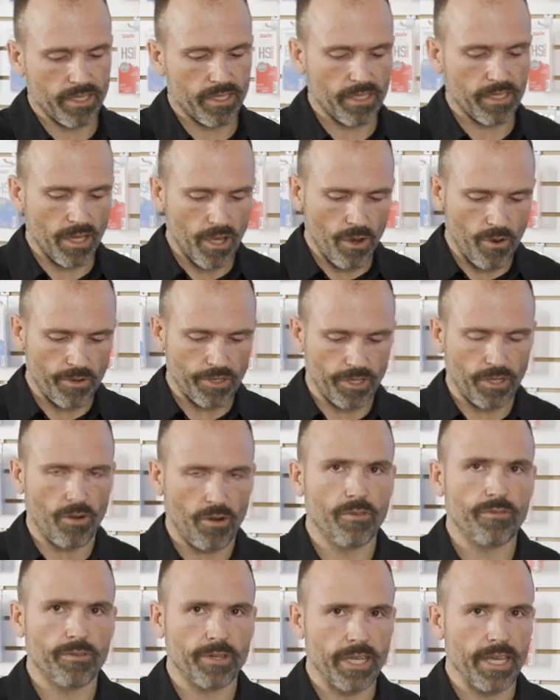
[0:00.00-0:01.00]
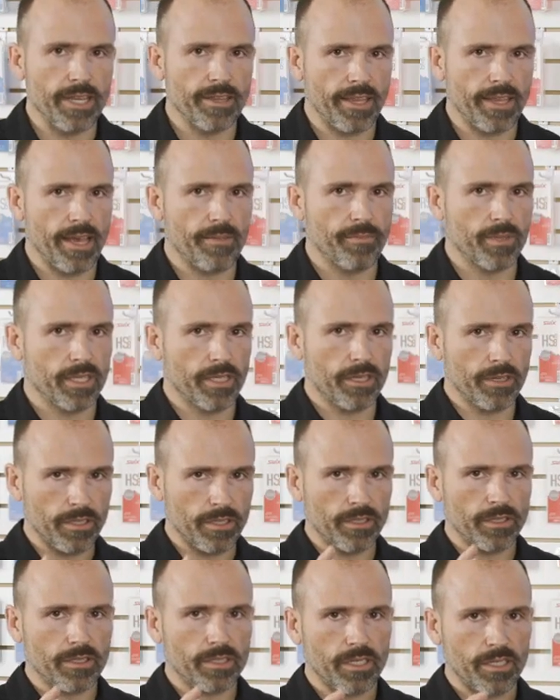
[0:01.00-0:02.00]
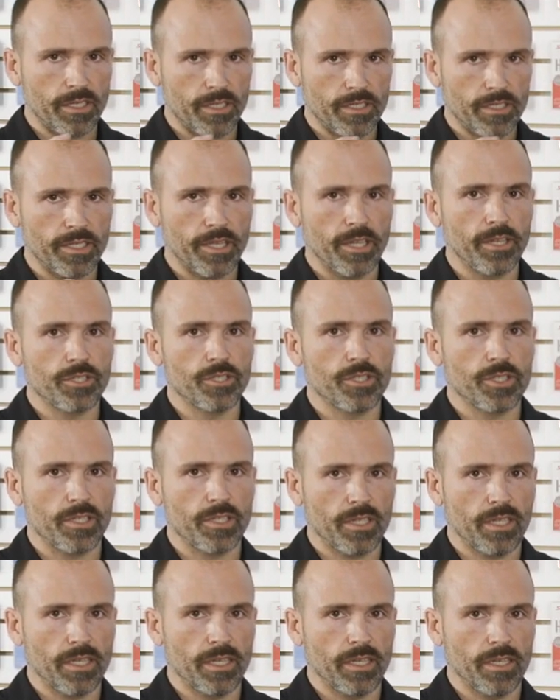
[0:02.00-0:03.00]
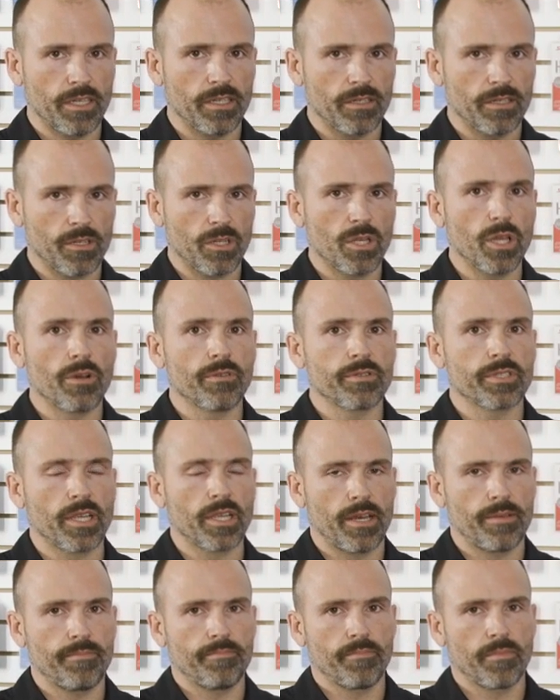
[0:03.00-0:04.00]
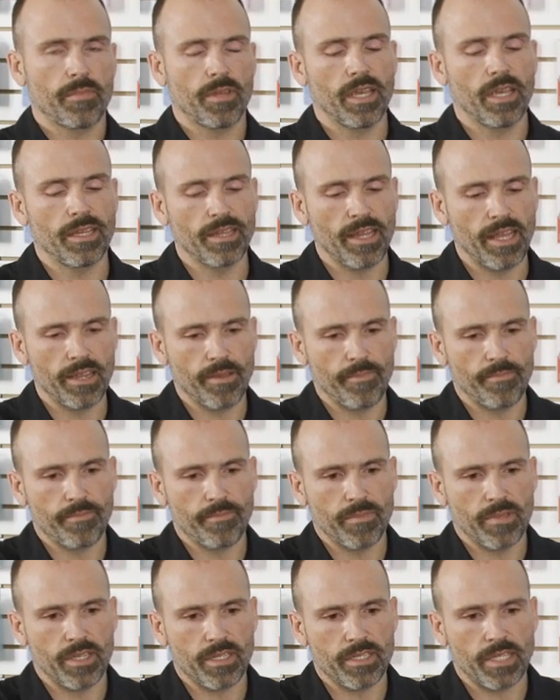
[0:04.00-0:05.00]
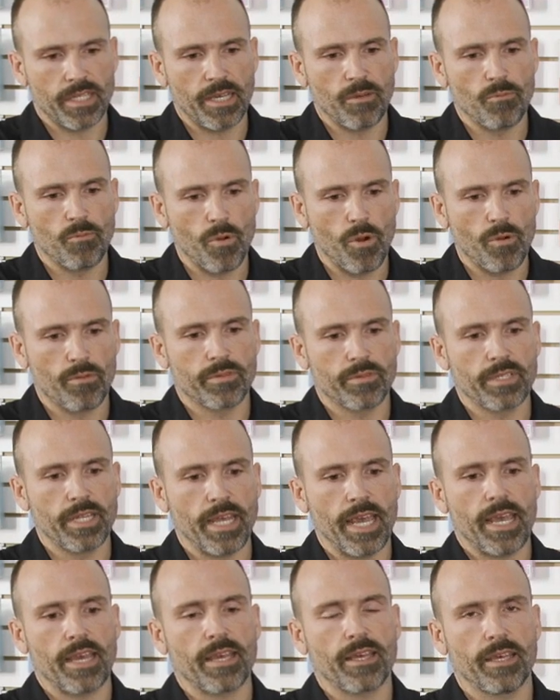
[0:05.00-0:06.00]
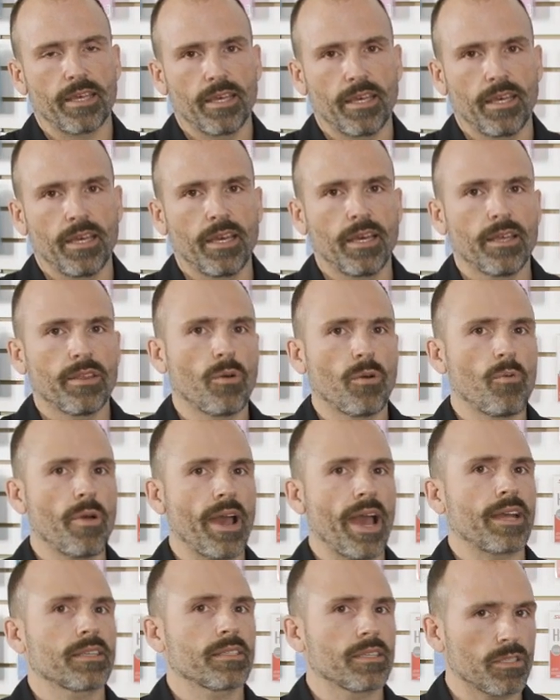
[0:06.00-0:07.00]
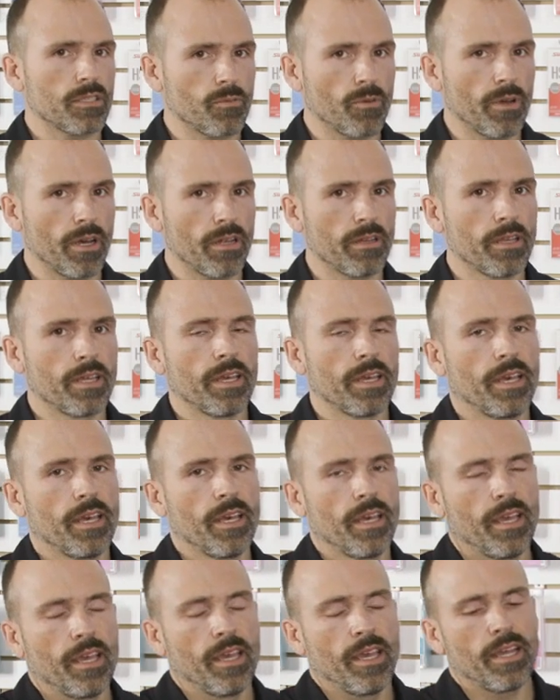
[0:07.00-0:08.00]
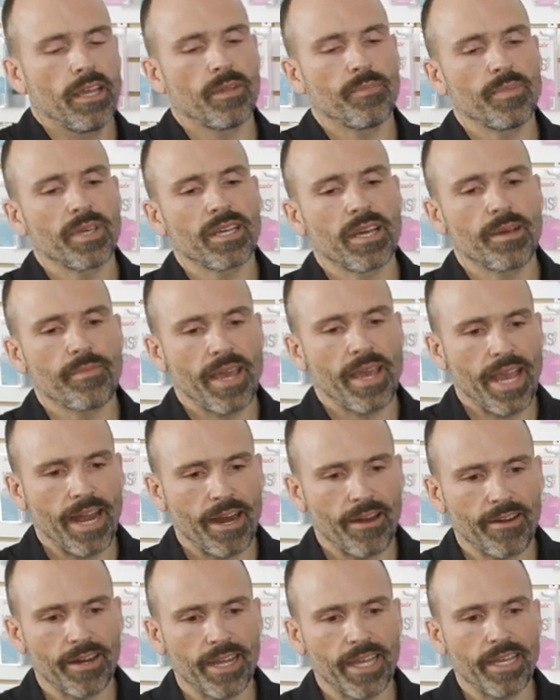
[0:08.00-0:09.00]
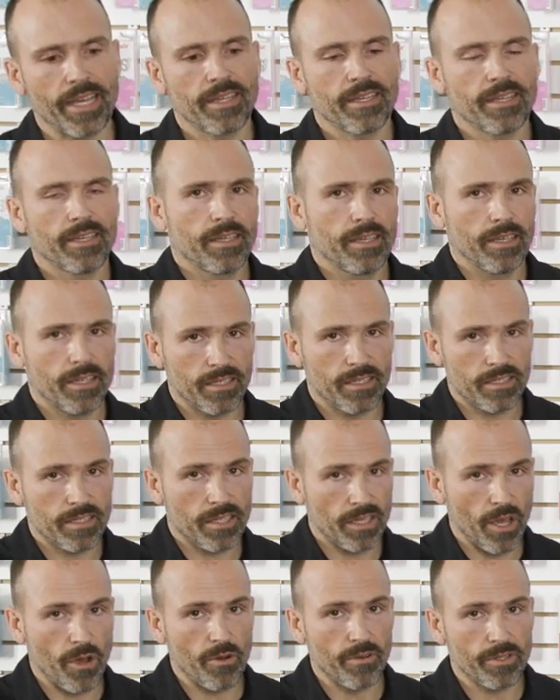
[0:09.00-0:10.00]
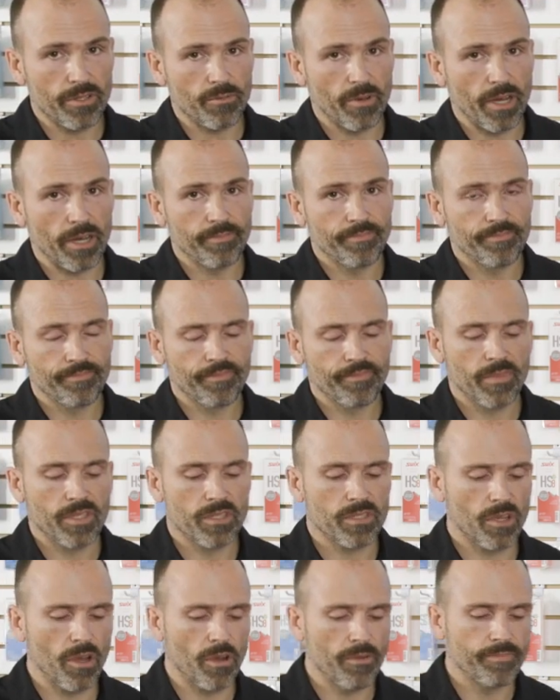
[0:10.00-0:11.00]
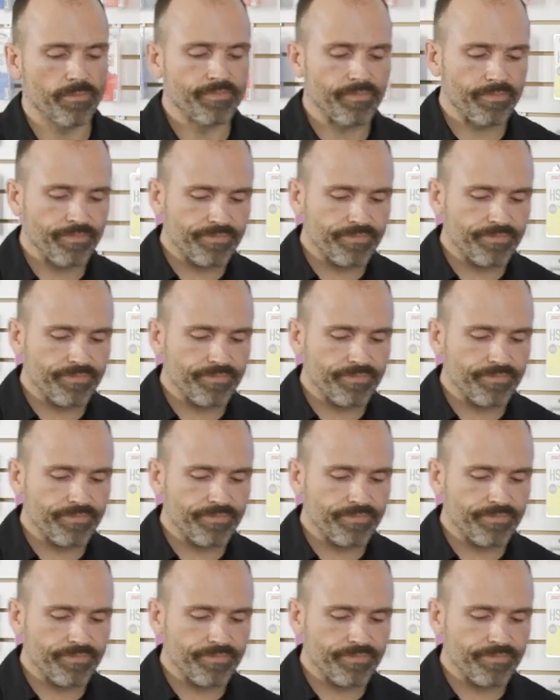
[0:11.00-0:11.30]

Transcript: slow and you overheat that material, it's going to singe and close up. And then the ski won't take the wax as well. It'll become hairy and slow as well. So